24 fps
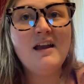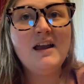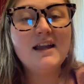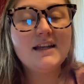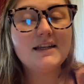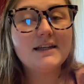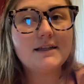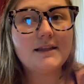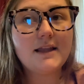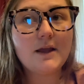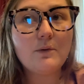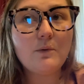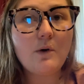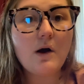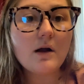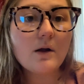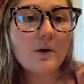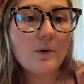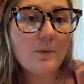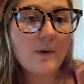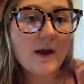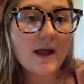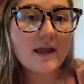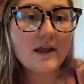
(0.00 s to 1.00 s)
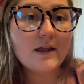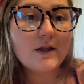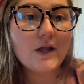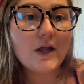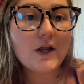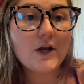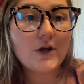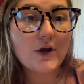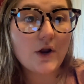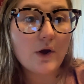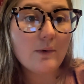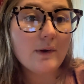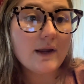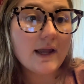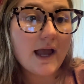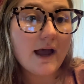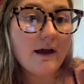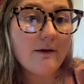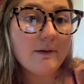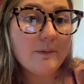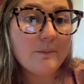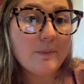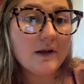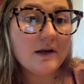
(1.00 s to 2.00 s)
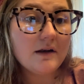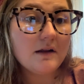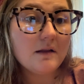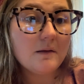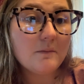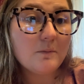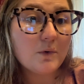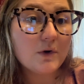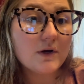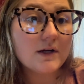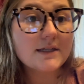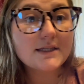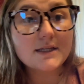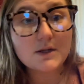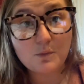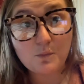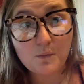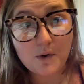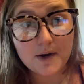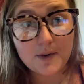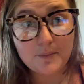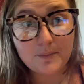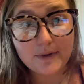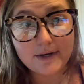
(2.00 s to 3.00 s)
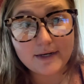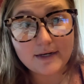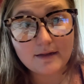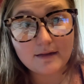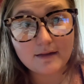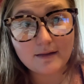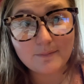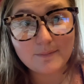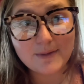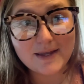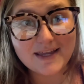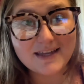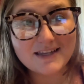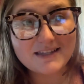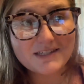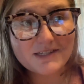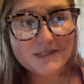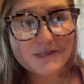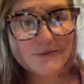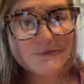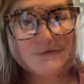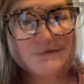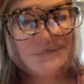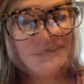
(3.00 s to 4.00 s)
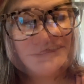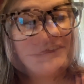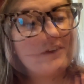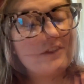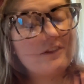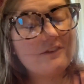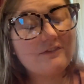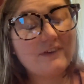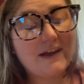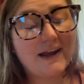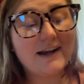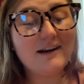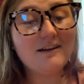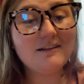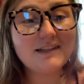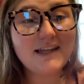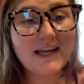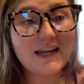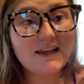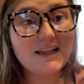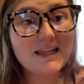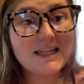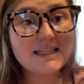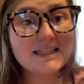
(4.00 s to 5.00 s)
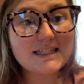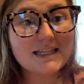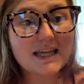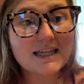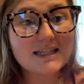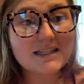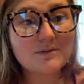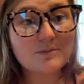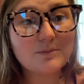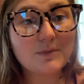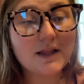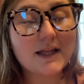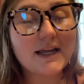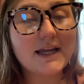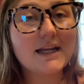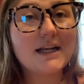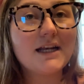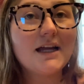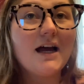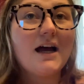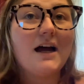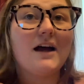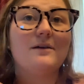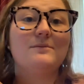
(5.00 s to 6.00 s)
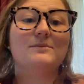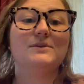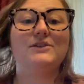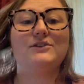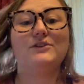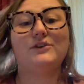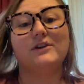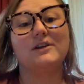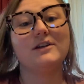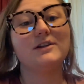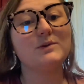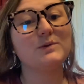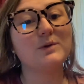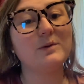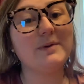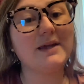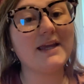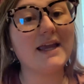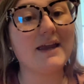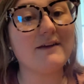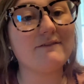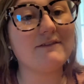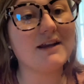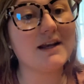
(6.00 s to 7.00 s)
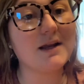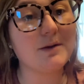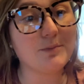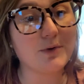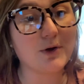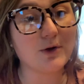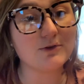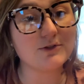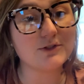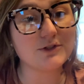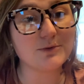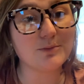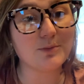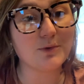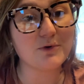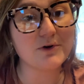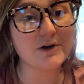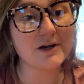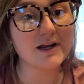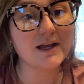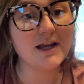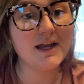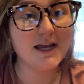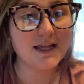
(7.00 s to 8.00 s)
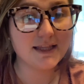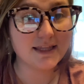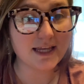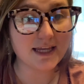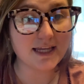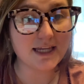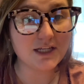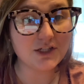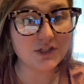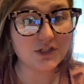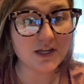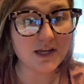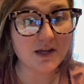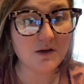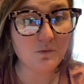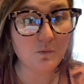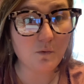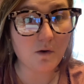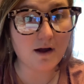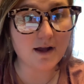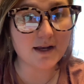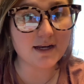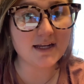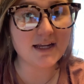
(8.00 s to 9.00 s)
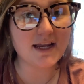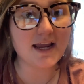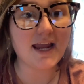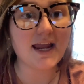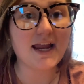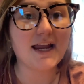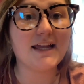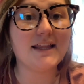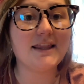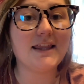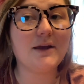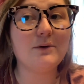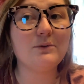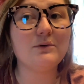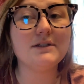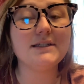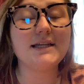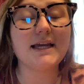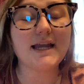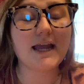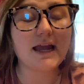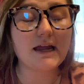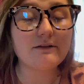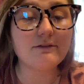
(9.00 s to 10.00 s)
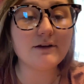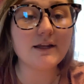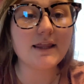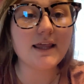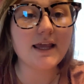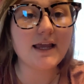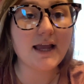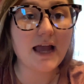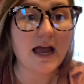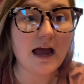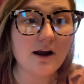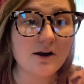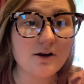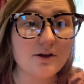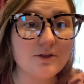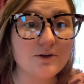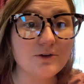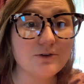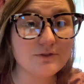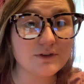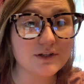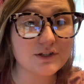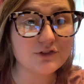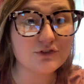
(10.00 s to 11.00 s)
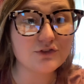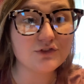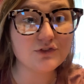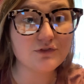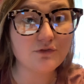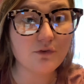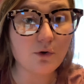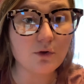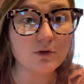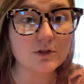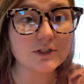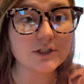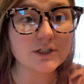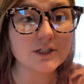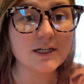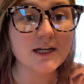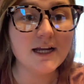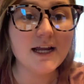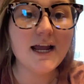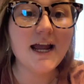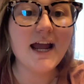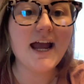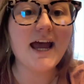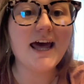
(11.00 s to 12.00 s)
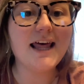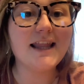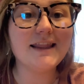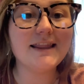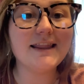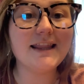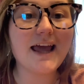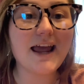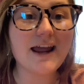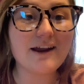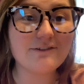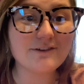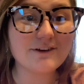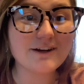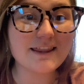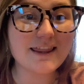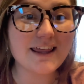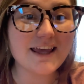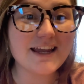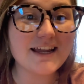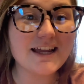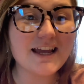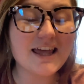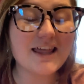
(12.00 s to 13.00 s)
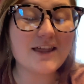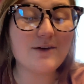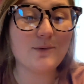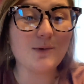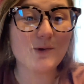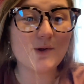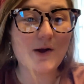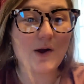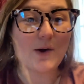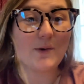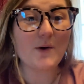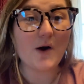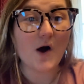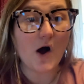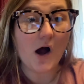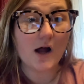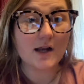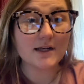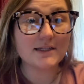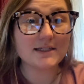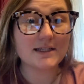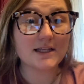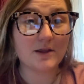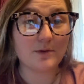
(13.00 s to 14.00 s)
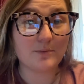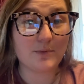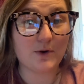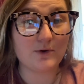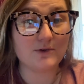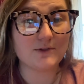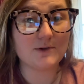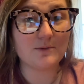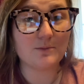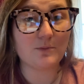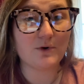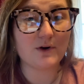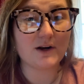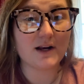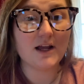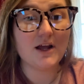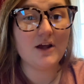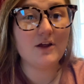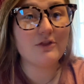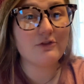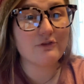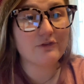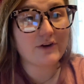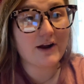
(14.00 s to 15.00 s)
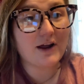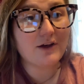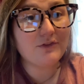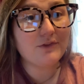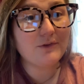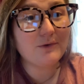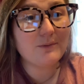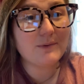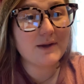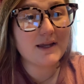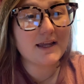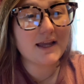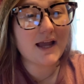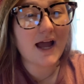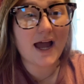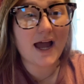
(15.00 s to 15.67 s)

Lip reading: Did they walk away knowing how a pendulum works and what a pendulum is? For the final day of this lesson plan, students will be given a poster board. They each get one, and they will take everything out of their research folder, and everything will go onto the poster board. Throughout the week,